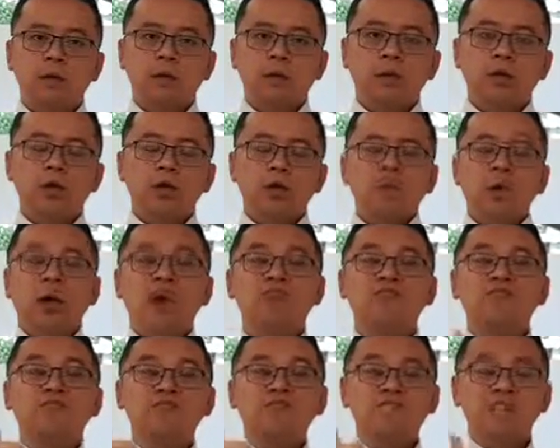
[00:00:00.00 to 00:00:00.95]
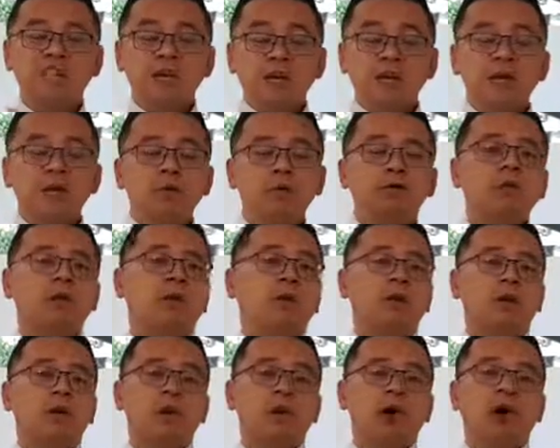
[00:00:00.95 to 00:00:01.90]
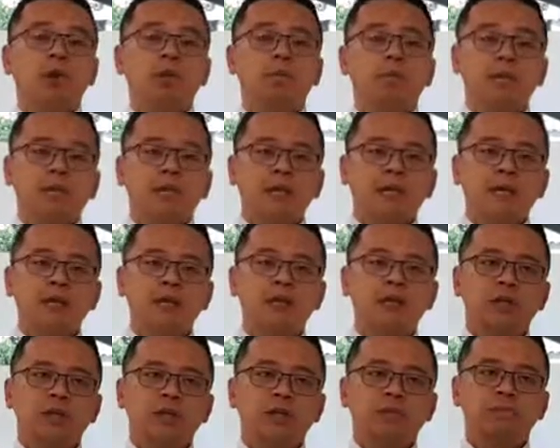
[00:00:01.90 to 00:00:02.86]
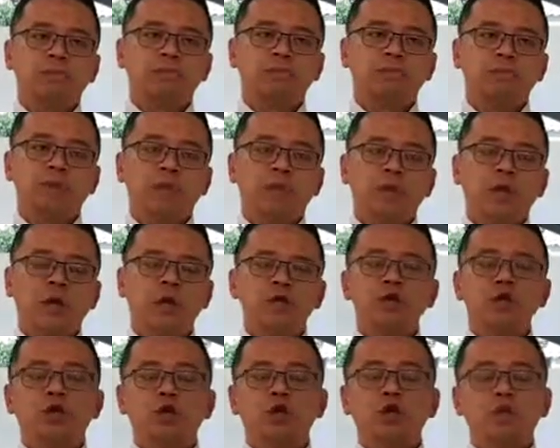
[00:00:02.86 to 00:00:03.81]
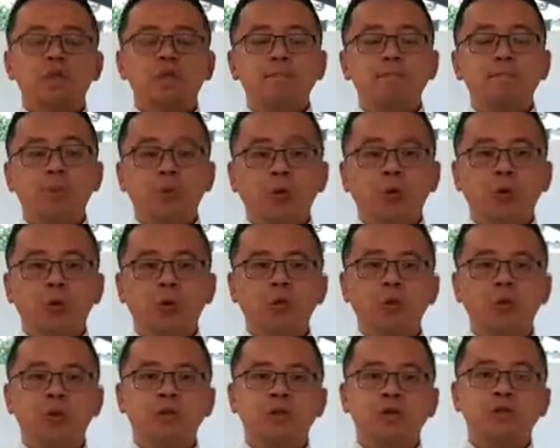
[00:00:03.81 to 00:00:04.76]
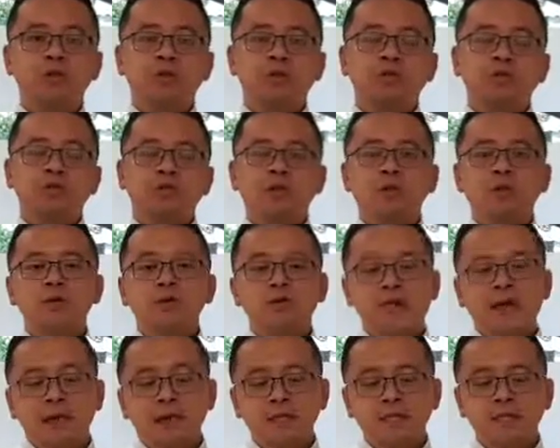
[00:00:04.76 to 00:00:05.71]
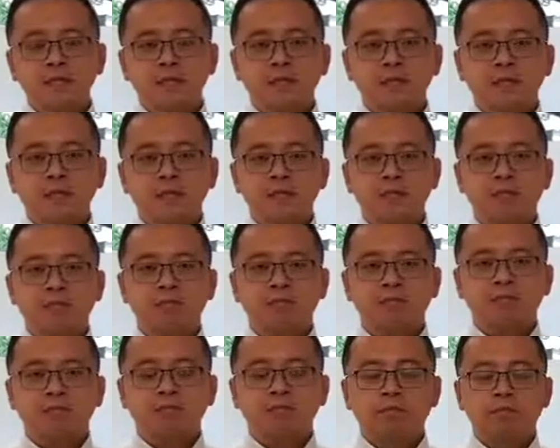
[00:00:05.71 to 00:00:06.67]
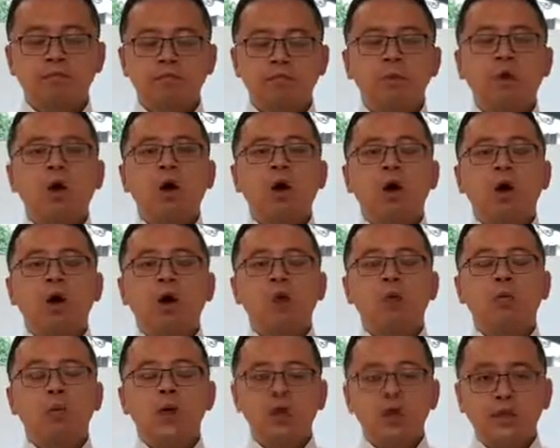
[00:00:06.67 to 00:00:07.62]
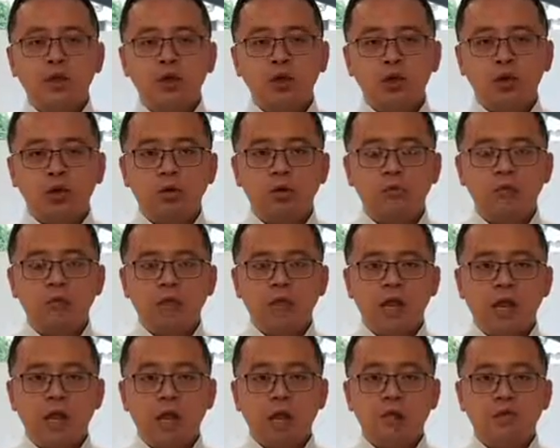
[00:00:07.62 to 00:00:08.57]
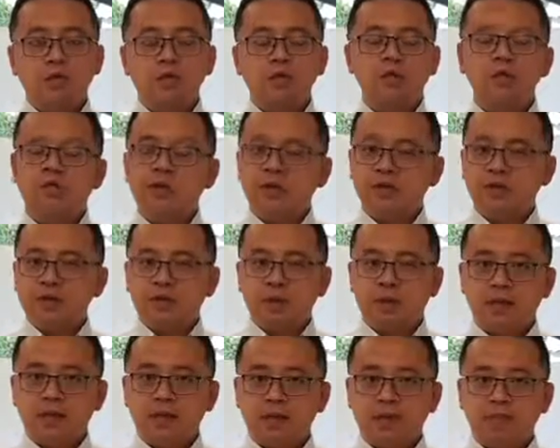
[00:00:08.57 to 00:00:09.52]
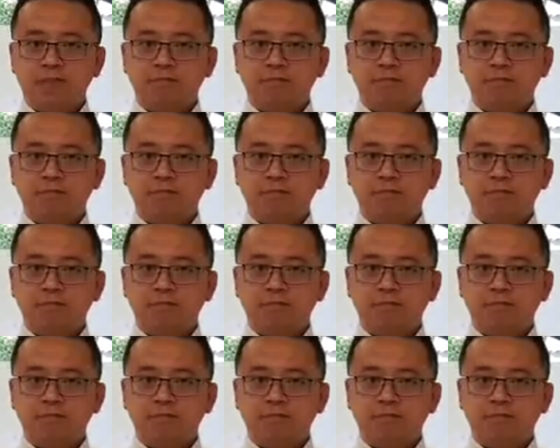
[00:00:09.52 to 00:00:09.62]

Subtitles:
you have zero obligation to report those assets within your Modelo 720.